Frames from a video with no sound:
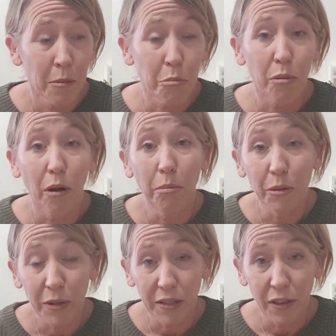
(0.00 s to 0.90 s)
problem
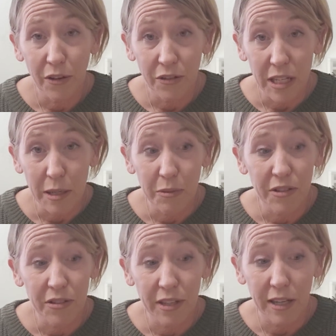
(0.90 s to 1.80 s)
with those hips
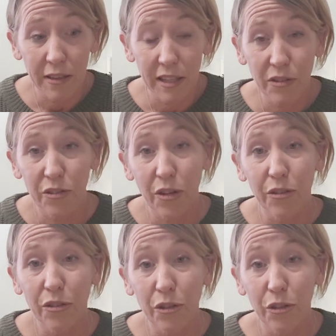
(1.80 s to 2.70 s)
is that they're so
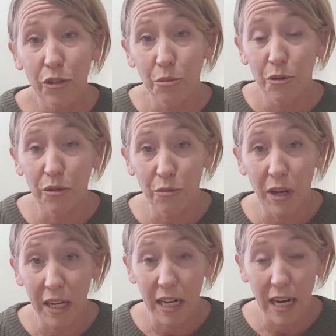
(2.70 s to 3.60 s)
skewed towards
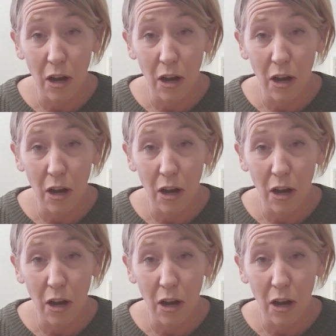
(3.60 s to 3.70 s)
one